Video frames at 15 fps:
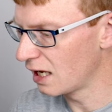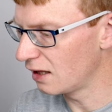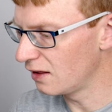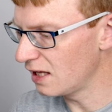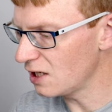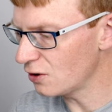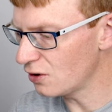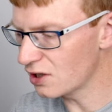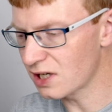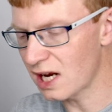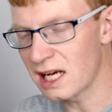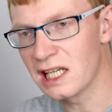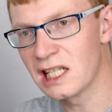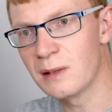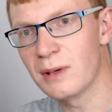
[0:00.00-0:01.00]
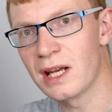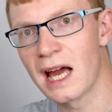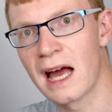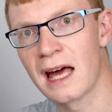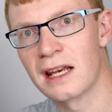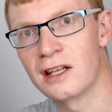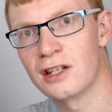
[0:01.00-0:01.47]
These are designed to be
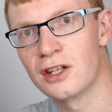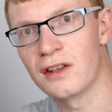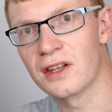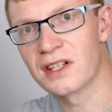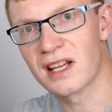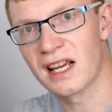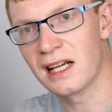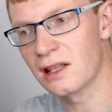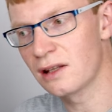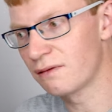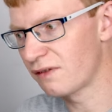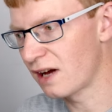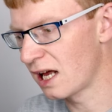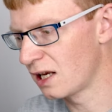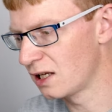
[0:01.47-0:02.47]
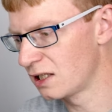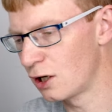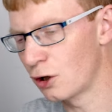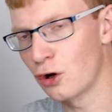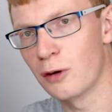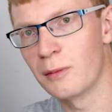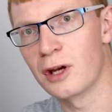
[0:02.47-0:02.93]
added to the side of the fans that
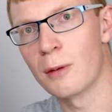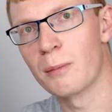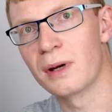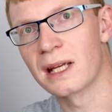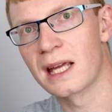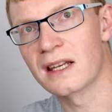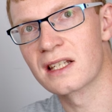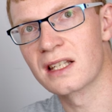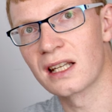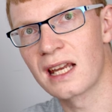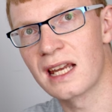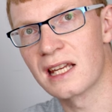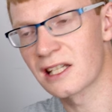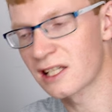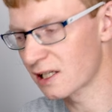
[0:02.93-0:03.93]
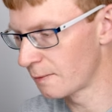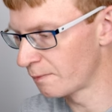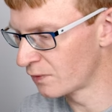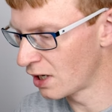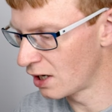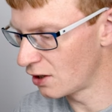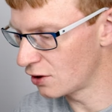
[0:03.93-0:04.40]
are going to be up against the case
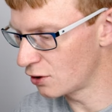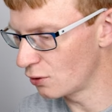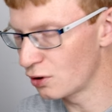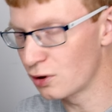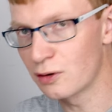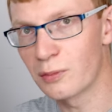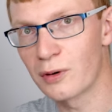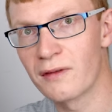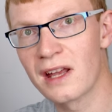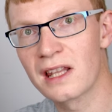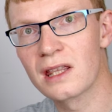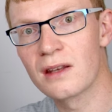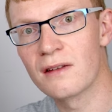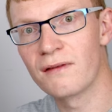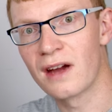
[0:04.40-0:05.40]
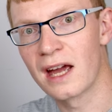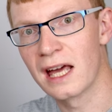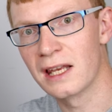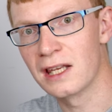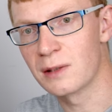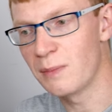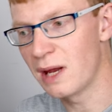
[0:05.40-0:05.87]
so to prevent the
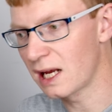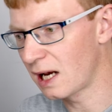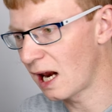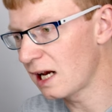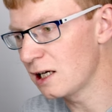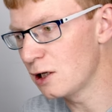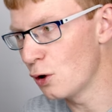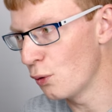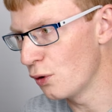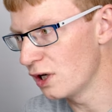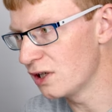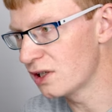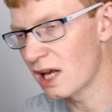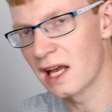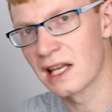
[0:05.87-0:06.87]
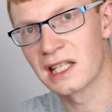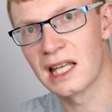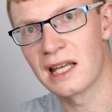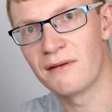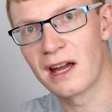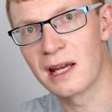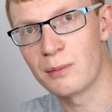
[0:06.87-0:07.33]
fans making any noise as
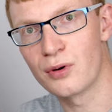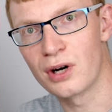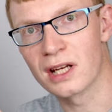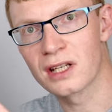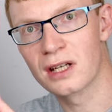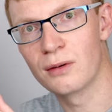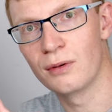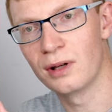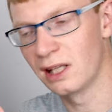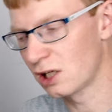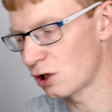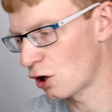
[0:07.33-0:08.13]
they vibrate when they